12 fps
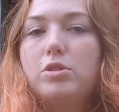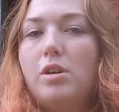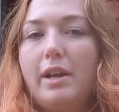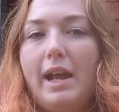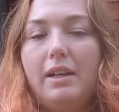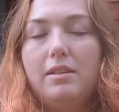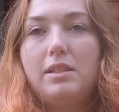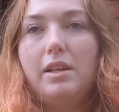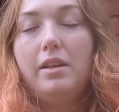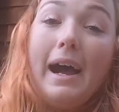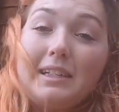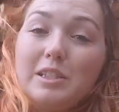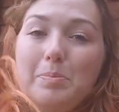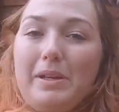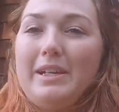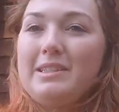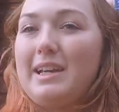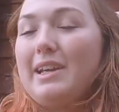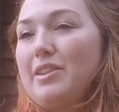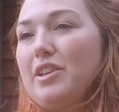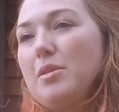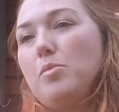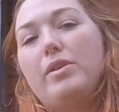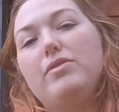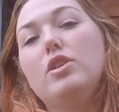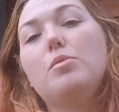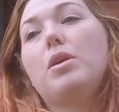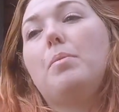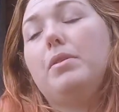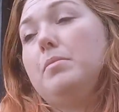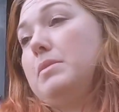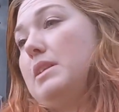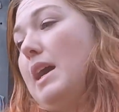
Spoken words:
trot, canter at speed in them with no problems.